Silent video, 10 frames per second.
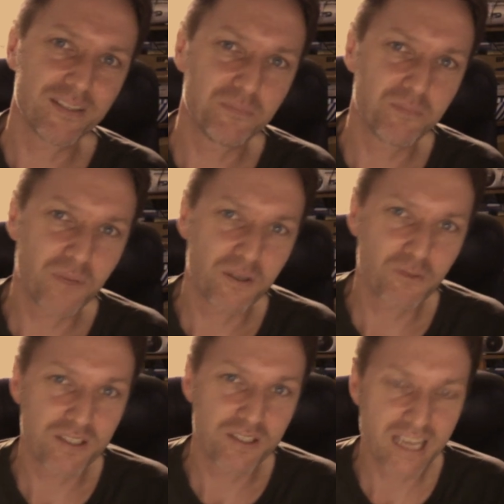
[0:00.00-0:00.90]
my
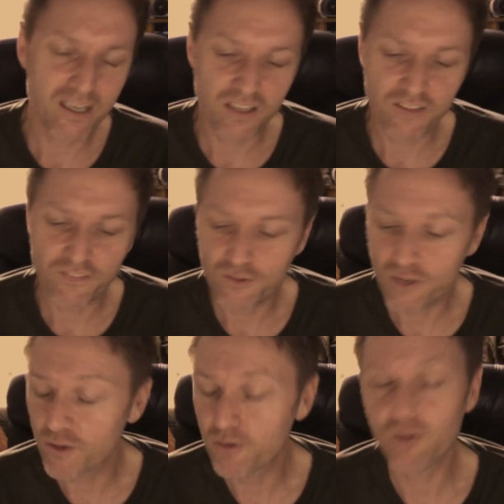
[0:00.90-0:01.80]
rundown. If you
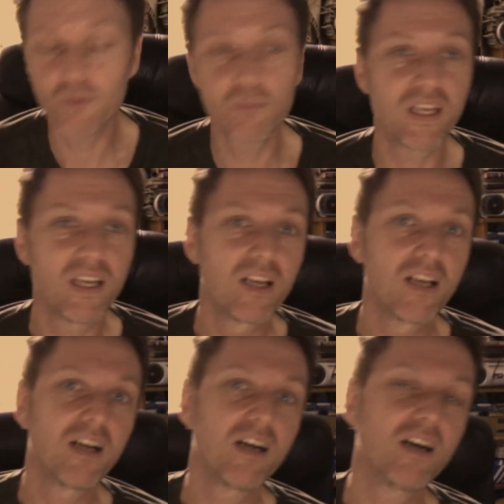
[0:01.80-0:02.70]
don't agree with me,
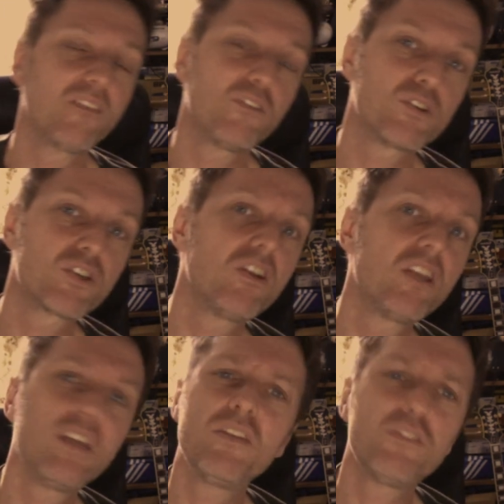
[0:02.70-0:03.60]
if you're a Joni,
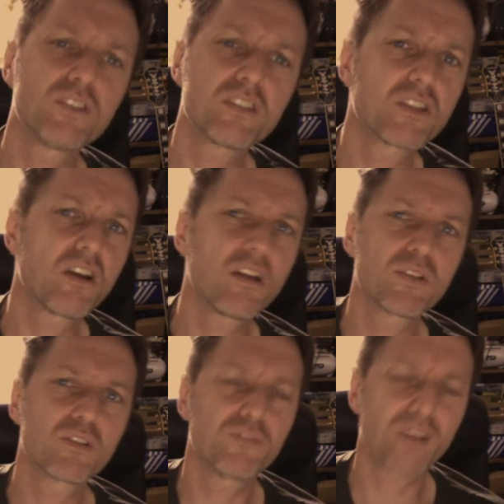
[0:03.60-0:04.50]
even if you're just a Joni
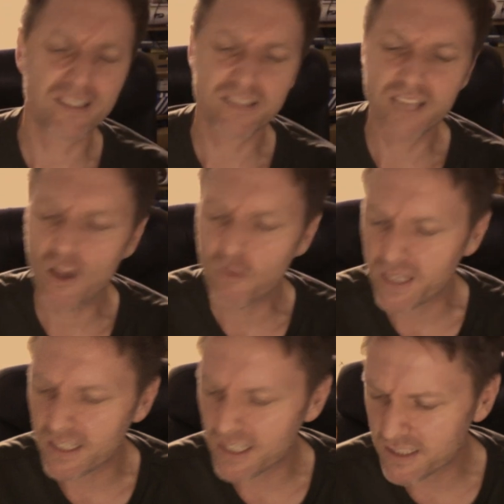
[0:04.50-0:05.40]
Mitchell fan, tell
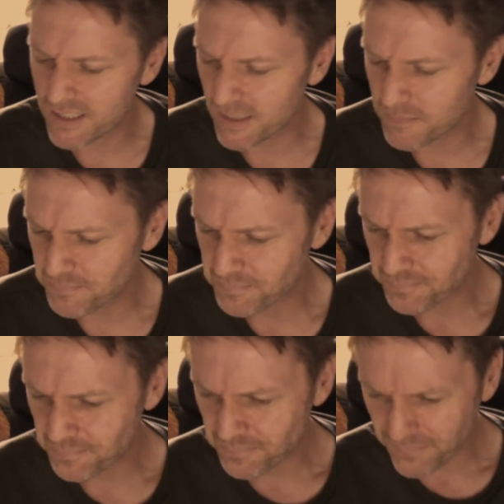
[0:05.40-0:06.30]
me.
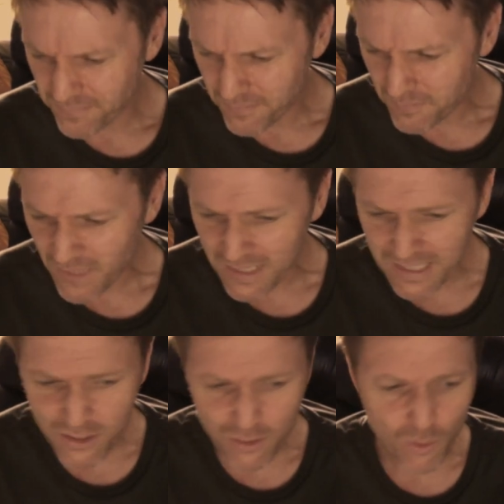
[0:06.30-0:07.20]

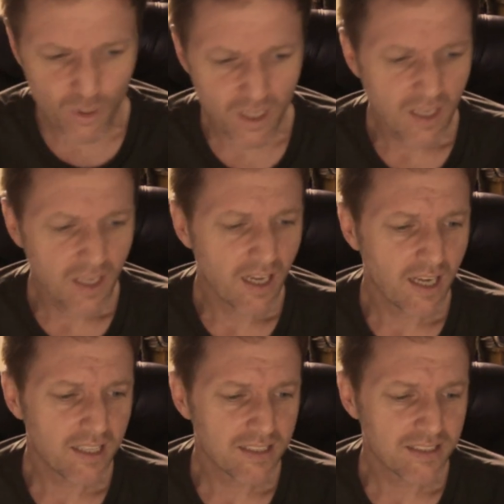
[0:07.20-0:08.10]
Let's talk.
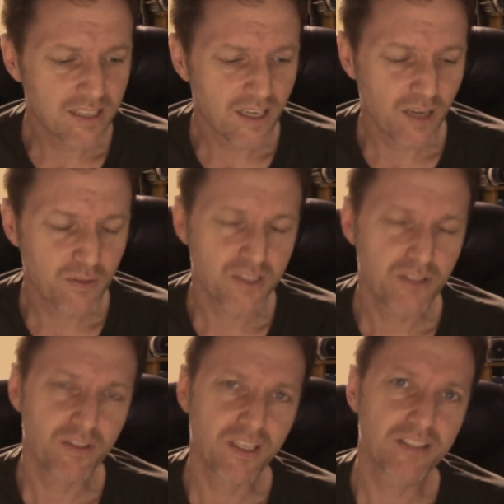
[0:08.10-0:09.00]
And I'll see you
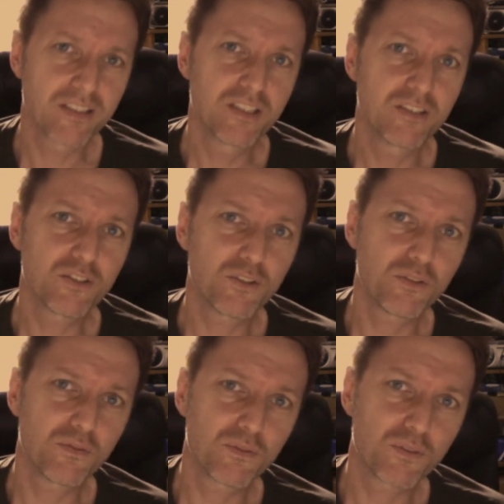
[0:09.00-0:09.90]
again
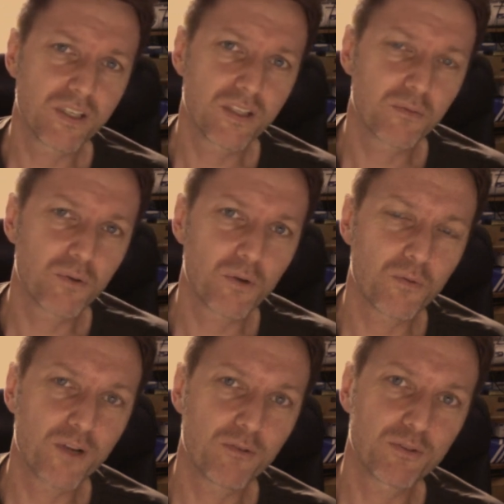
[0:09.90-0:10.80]
soon for another Rock
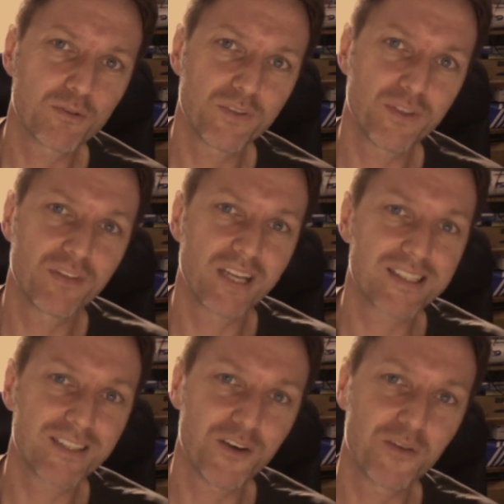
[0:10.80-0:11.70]
Records review. Thanks
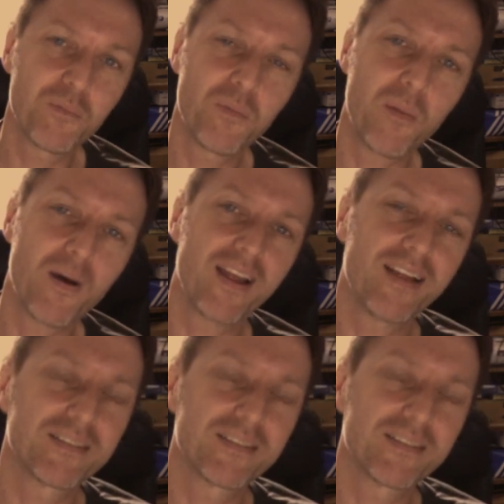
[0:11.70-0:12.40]
a lot. Bye-bye.